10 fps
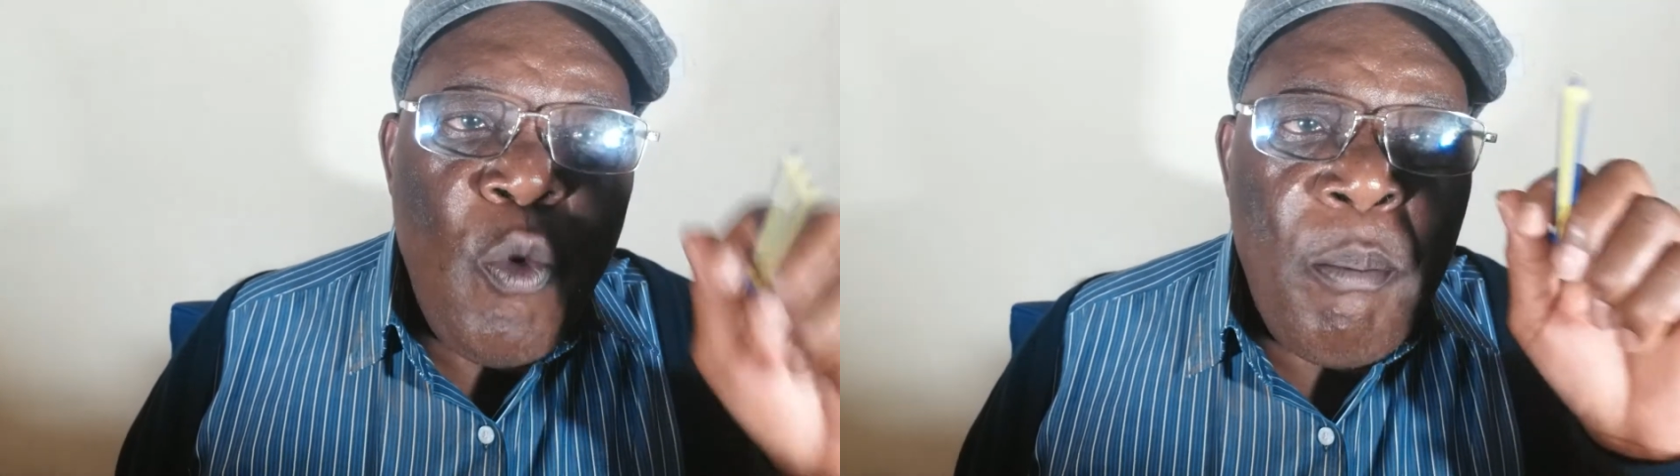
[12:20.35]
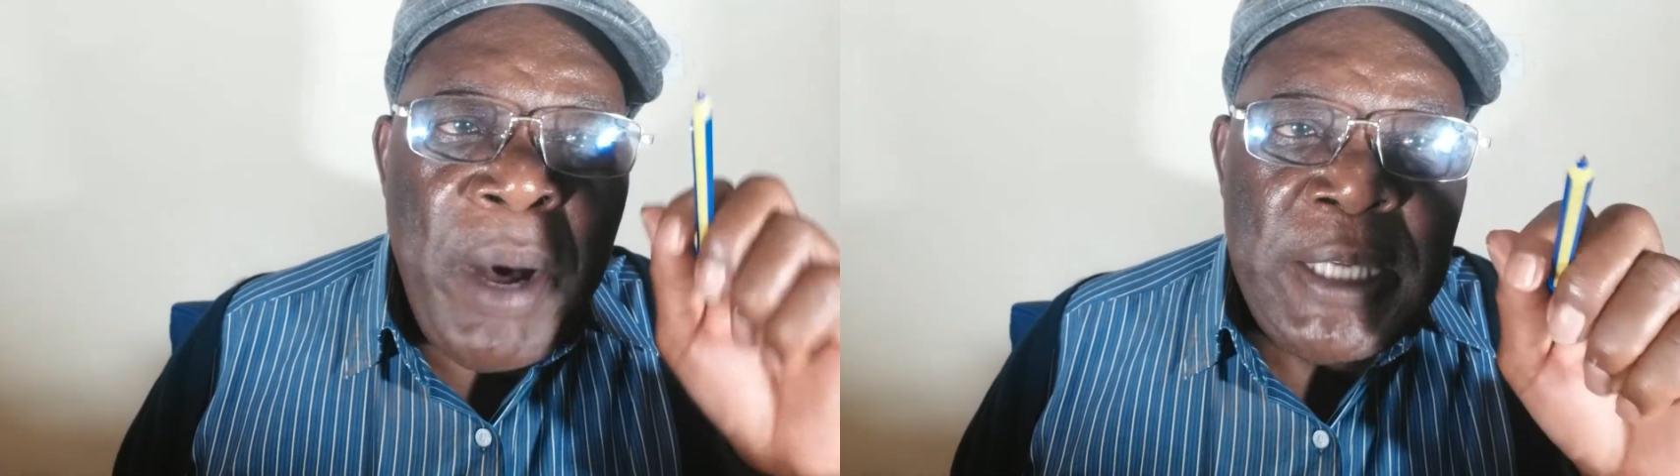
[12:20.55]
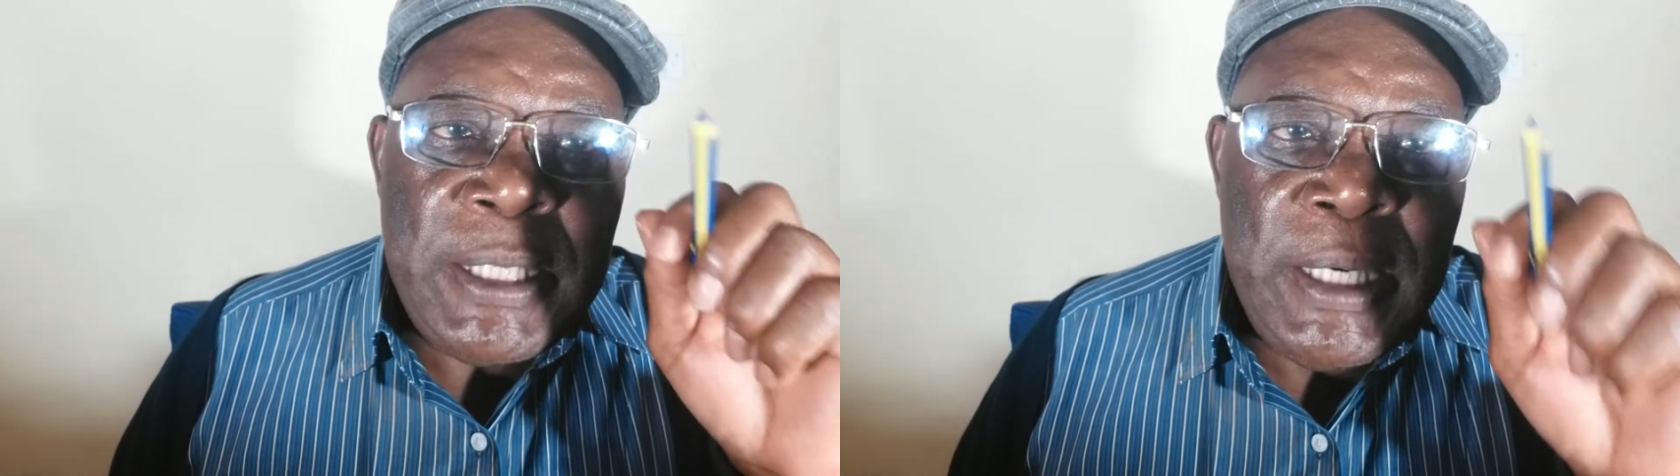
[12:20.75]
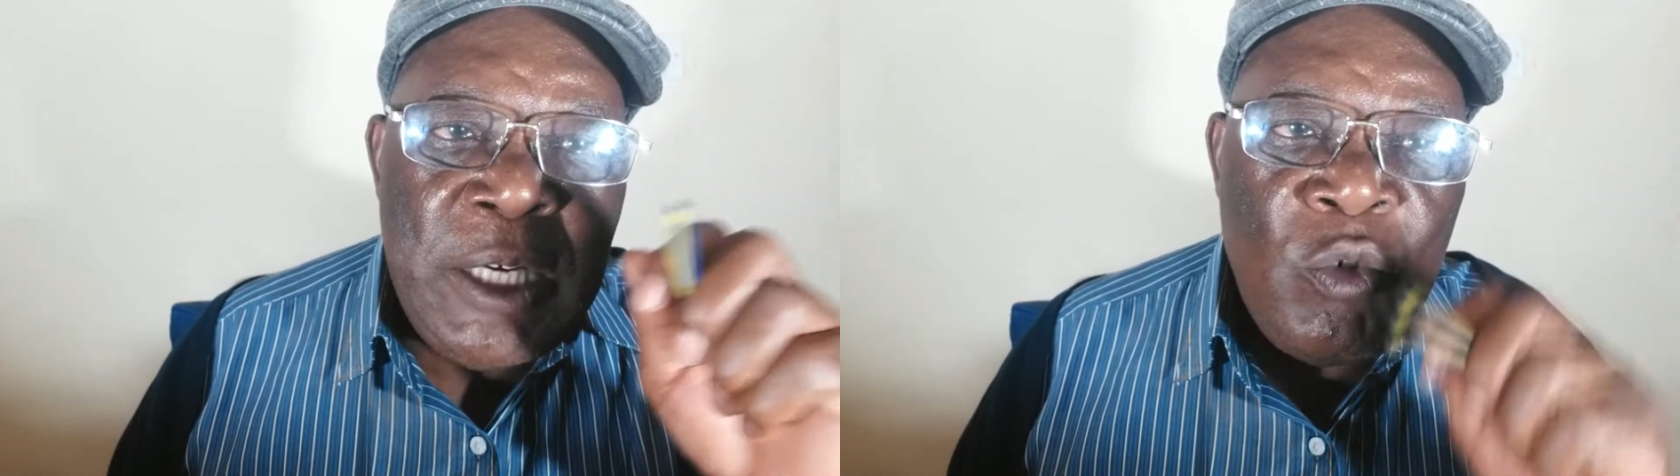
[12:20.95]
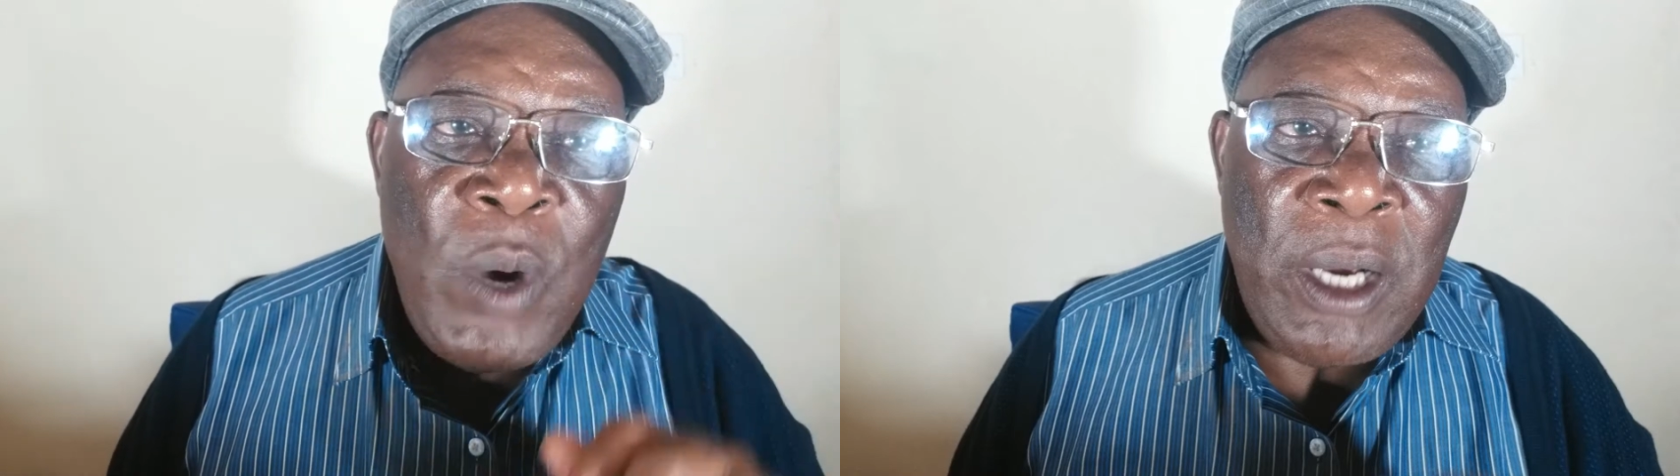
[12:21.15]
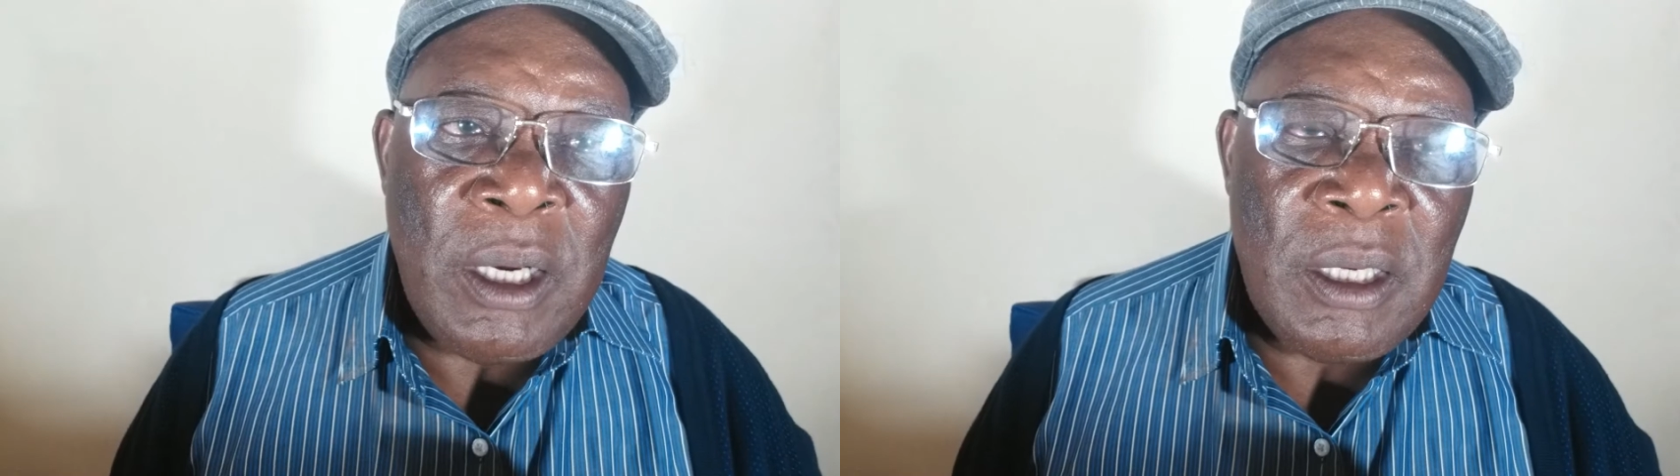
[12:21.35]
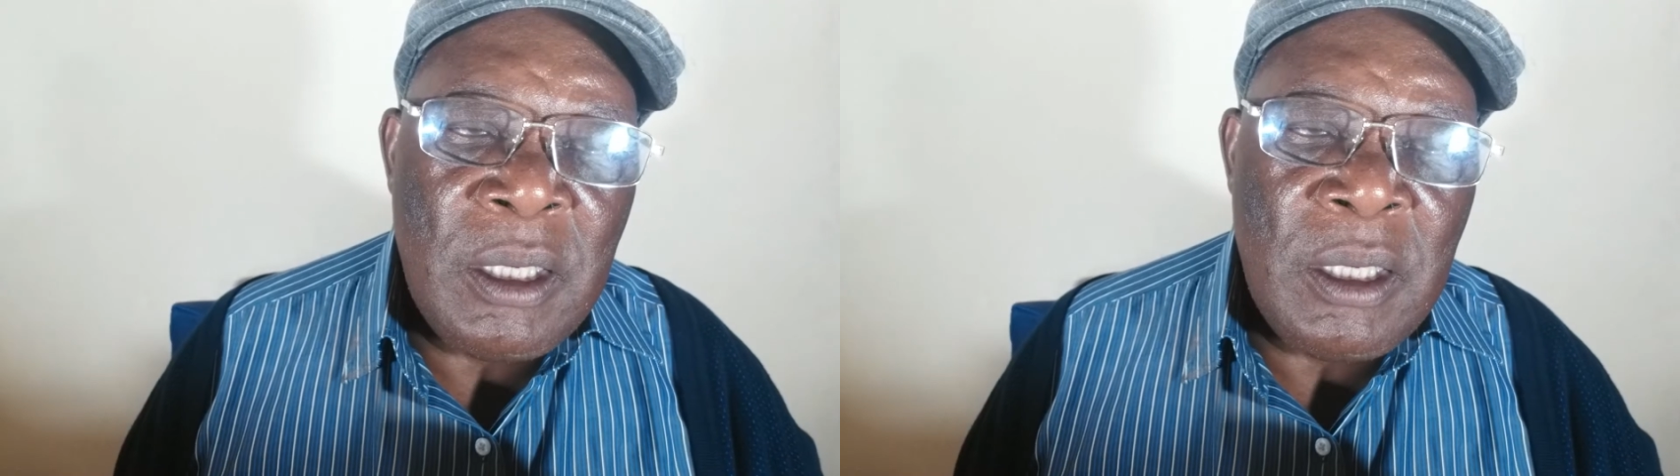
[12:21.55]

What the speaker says: must network.